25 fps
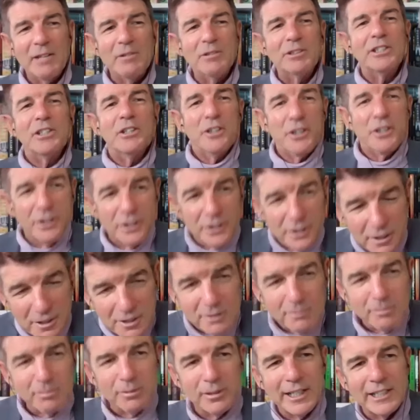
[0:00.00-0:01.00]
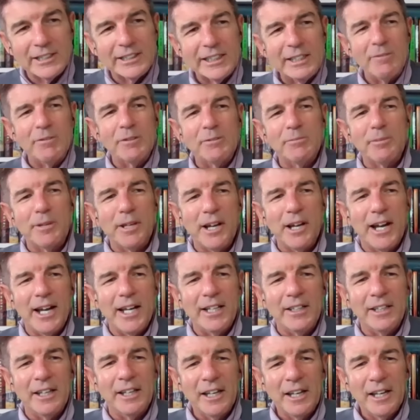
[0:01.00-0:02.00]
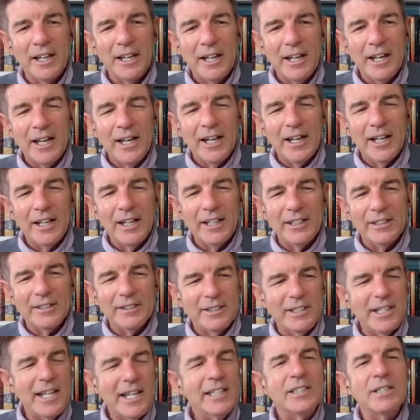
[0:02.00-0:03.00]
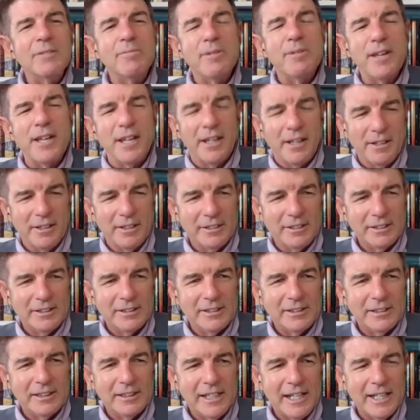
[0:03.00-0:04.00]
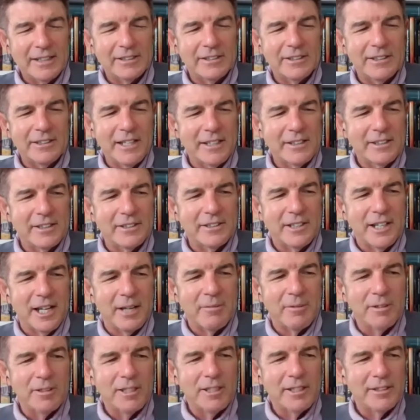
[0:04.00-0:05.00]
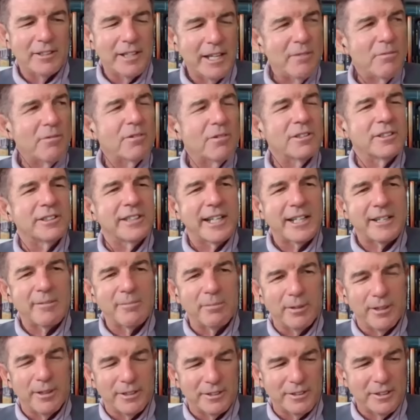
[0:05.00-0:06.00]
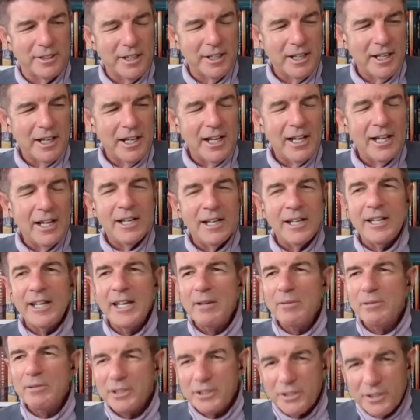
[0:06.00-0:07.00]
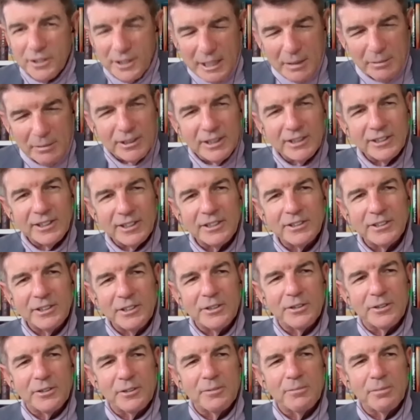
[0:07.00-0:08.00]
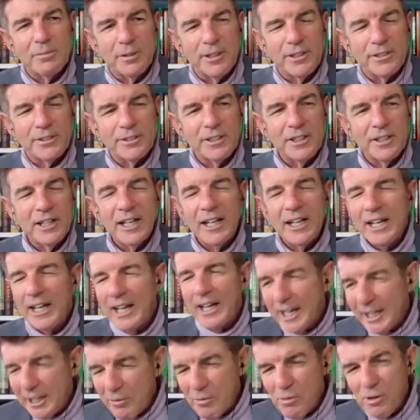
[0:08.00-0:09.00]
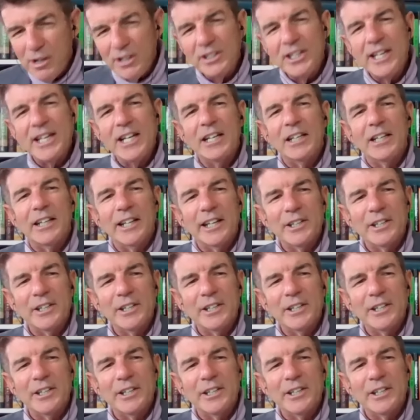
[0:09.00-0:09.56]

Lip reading: He was in third place. He was behind the NDP at the time. They were in second place. He was a distant third place, and he won that